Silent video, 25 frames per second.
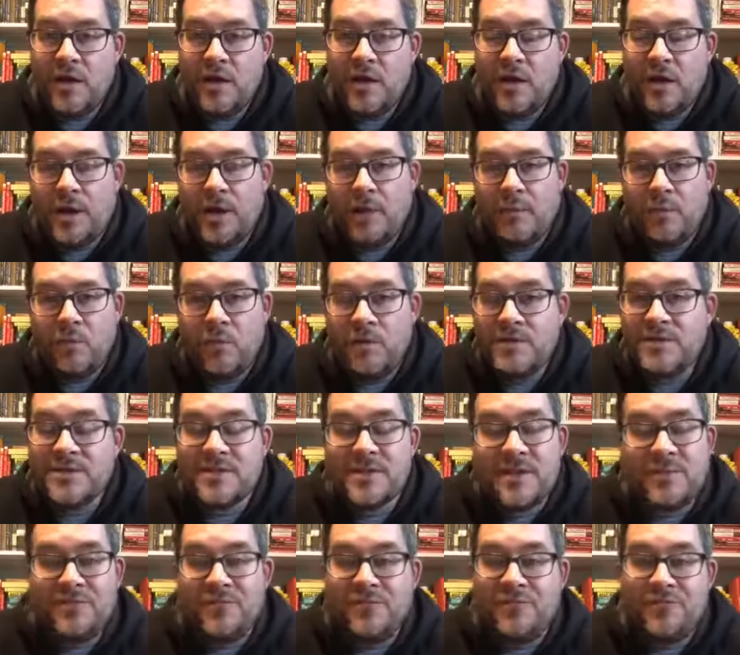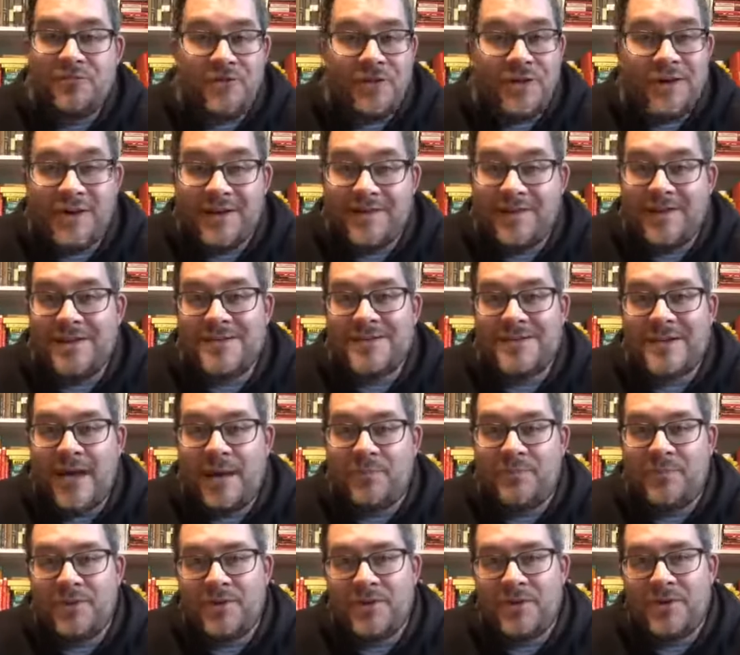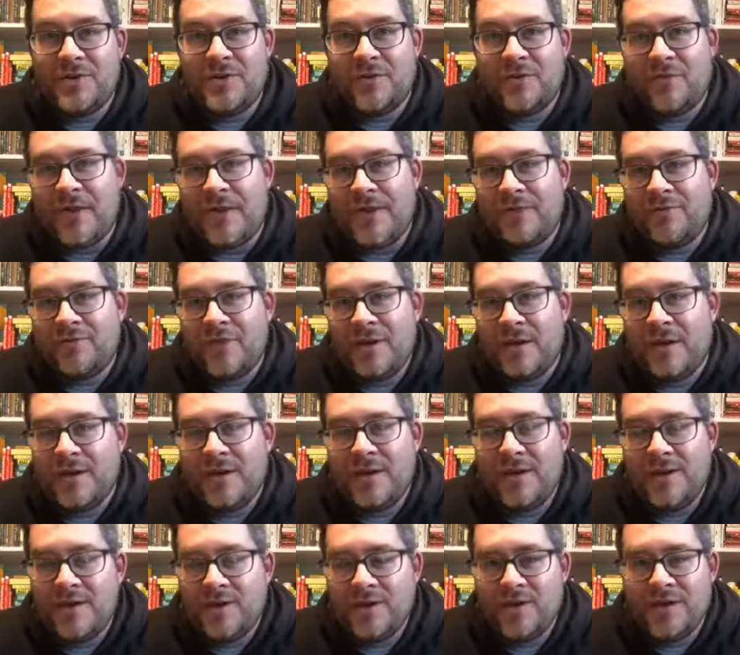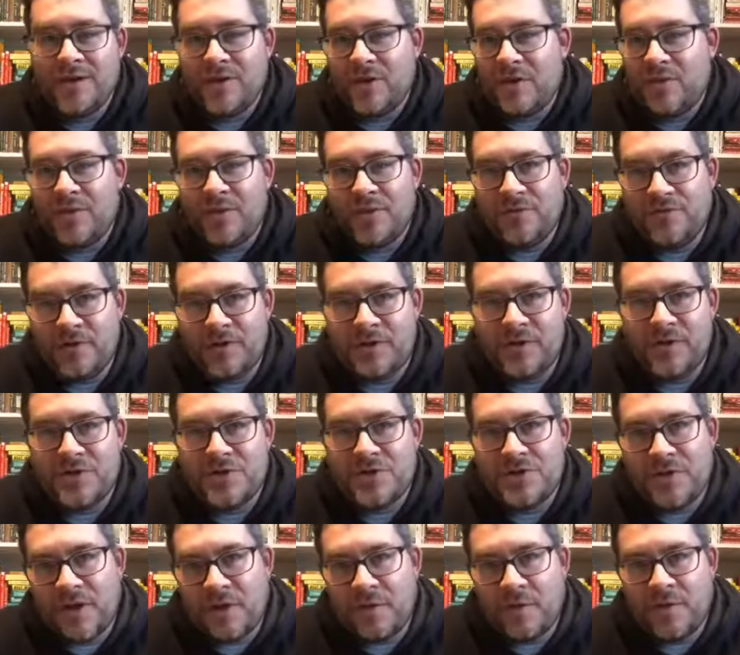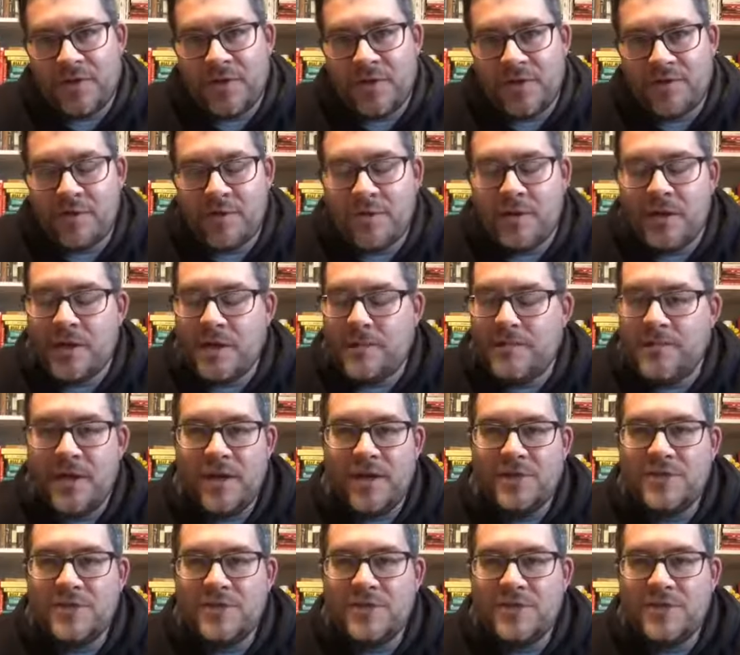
What's something funny that's happened in your life that, you know, it'd be fun to share with everybody?